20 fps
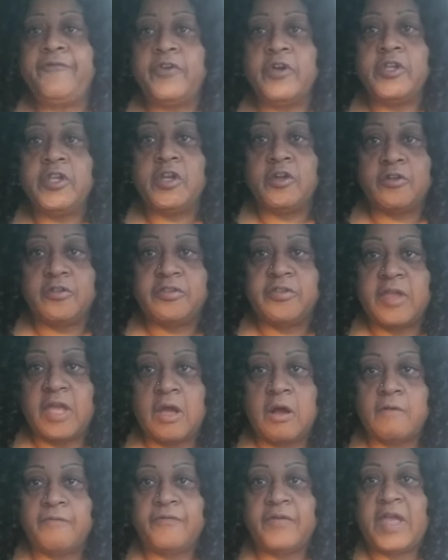for
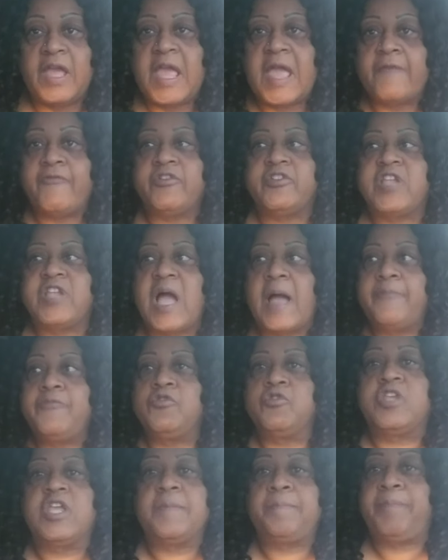yourself every time
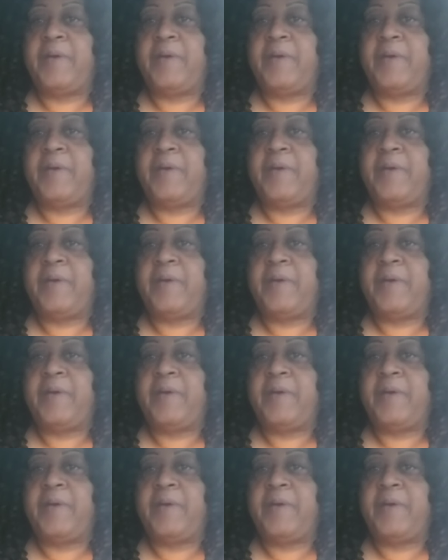you get